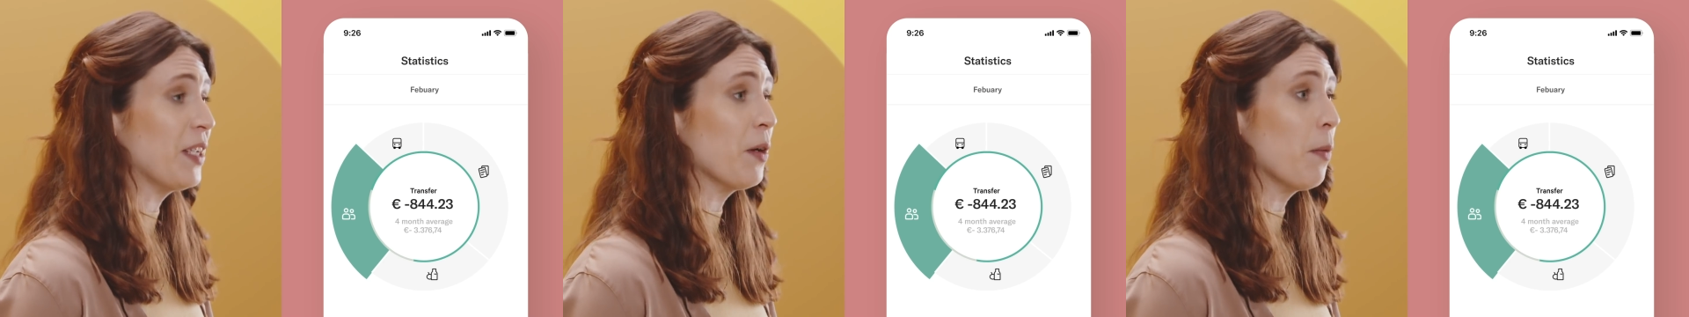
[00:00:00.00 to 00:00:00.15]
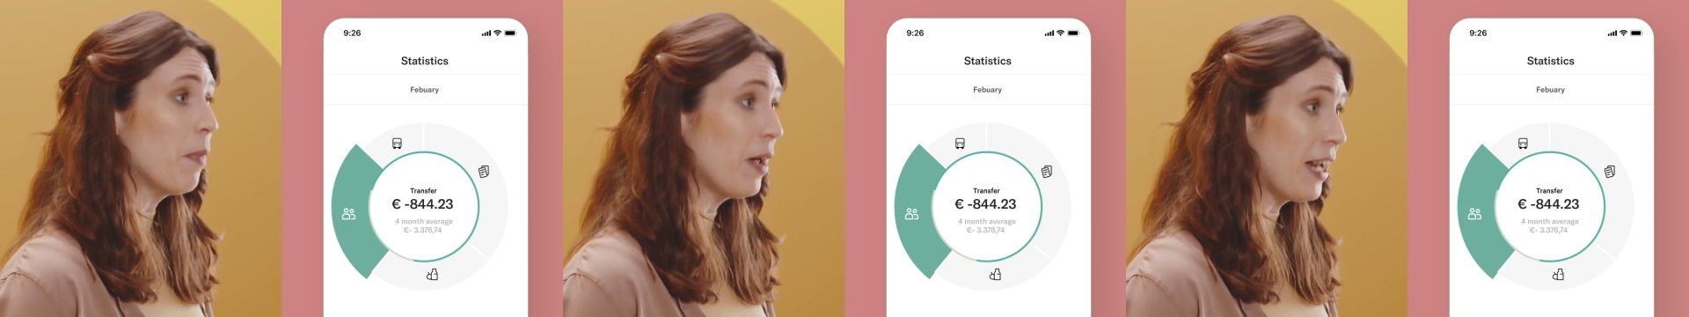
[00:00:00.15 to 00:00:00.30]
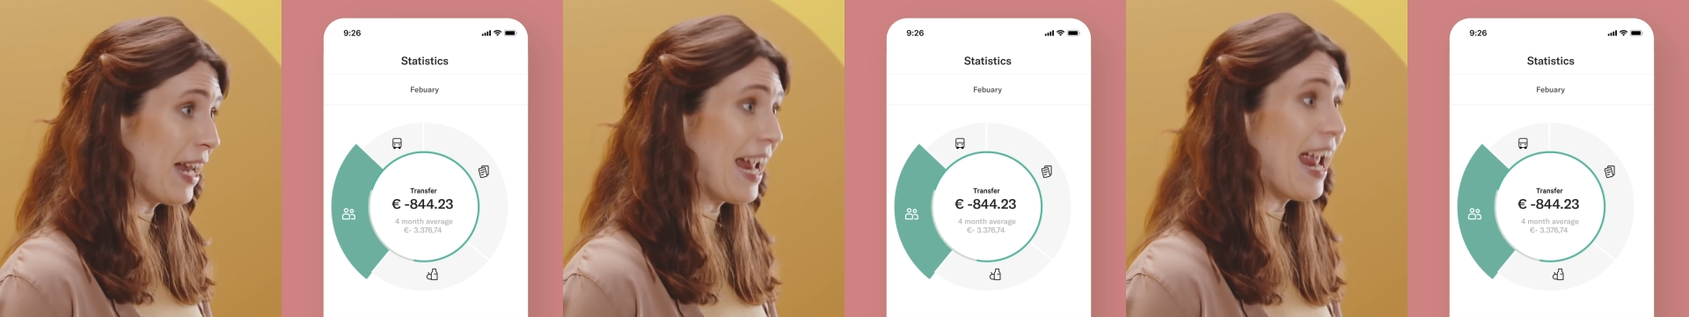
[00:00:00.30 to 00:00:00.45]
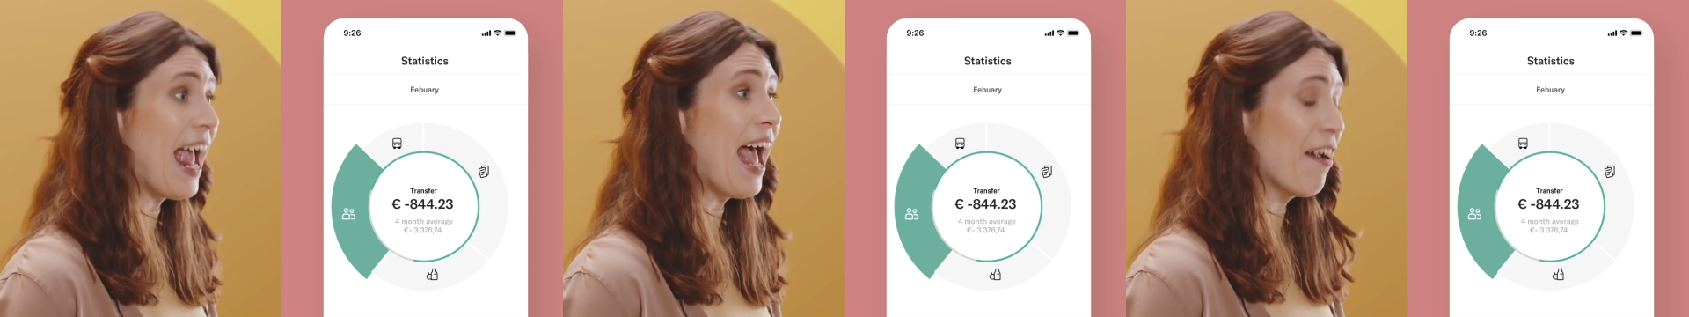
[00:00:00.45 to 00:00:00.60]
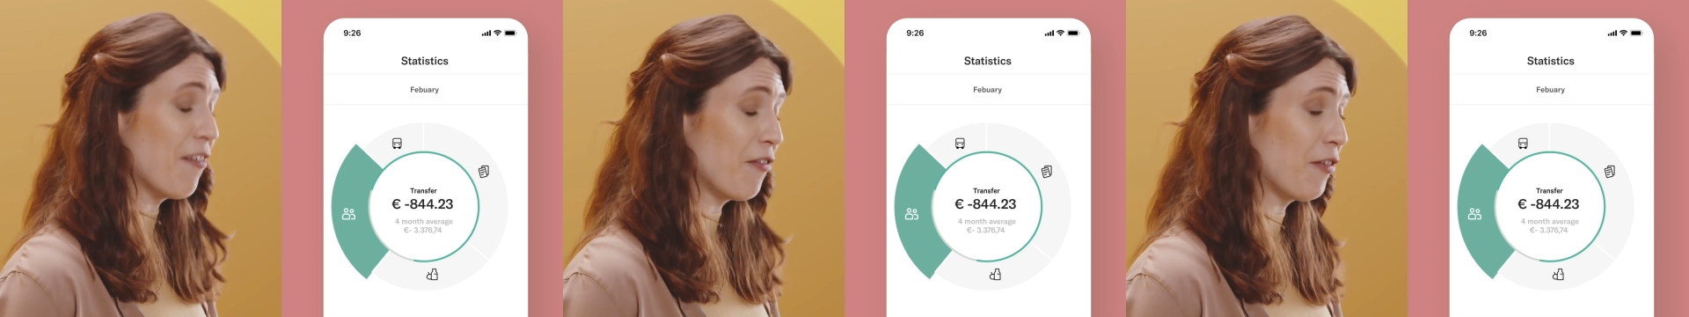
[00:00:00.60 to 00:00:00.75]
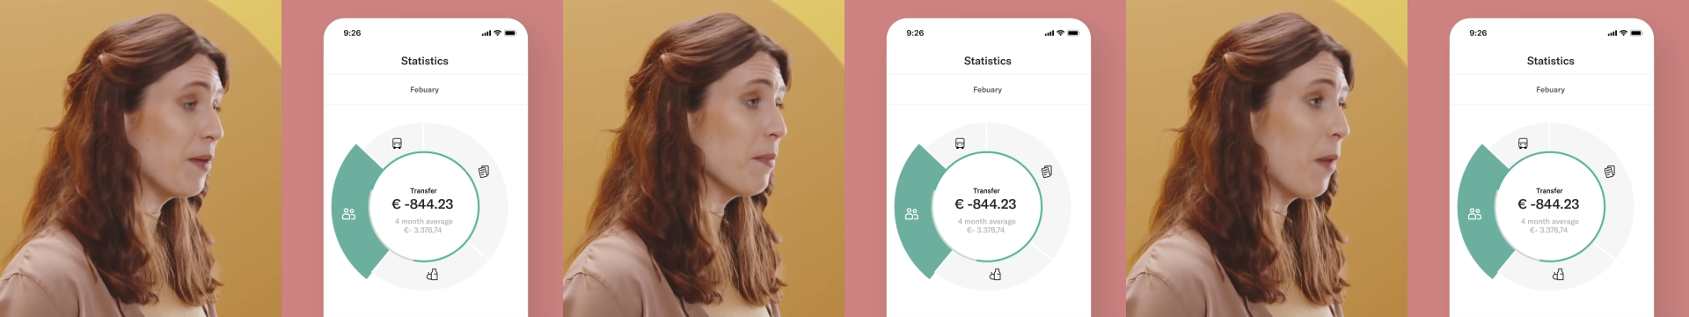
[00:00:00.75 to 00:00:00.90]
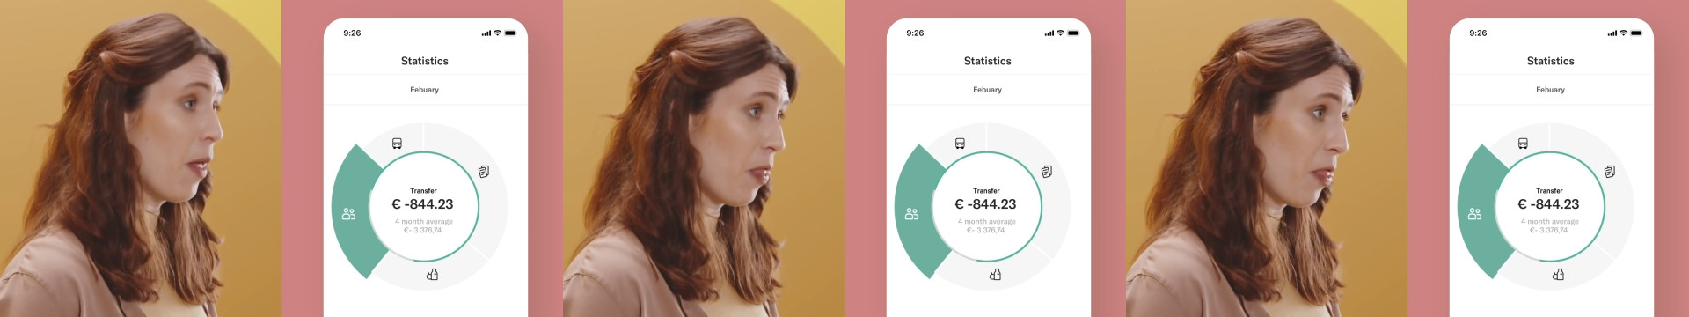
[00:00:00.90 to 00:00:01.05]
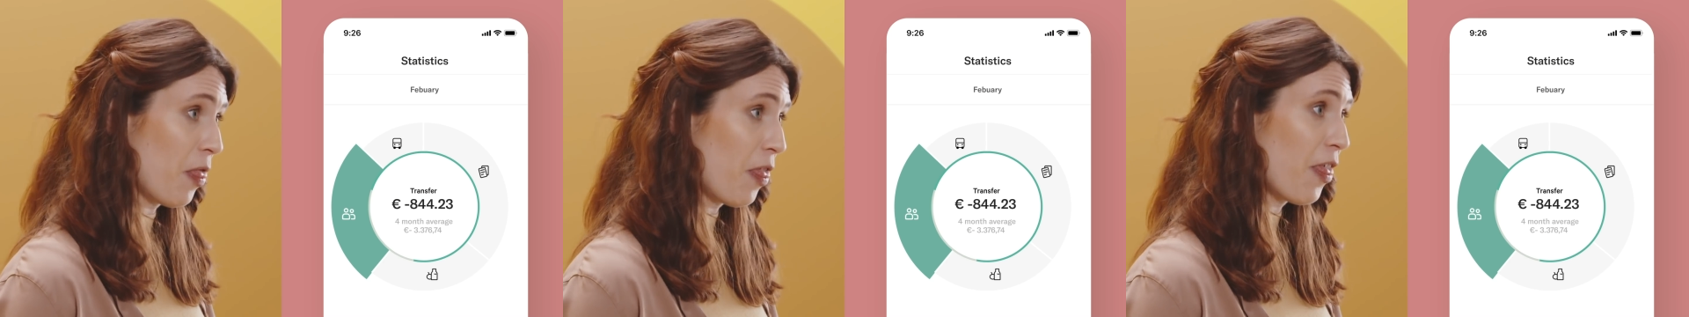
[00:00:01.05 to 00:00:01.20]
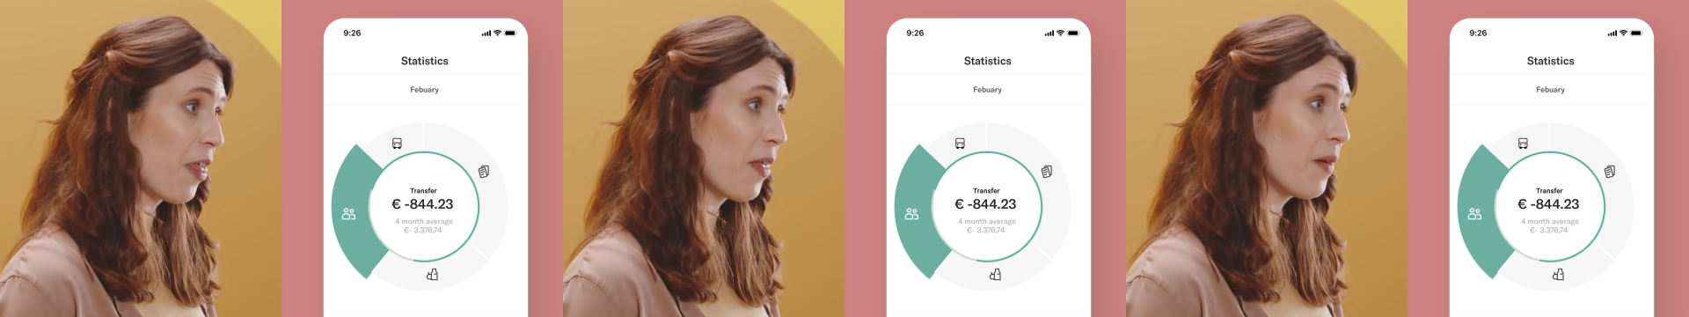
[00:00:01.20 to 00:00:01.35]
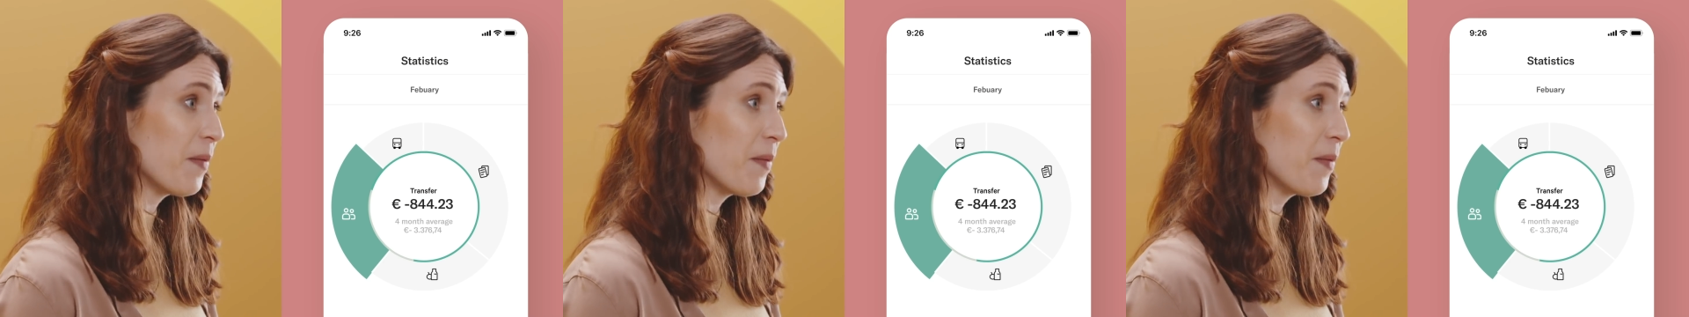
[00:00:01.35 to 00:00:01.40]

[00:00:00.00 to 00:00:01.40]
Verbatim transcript: your money every month.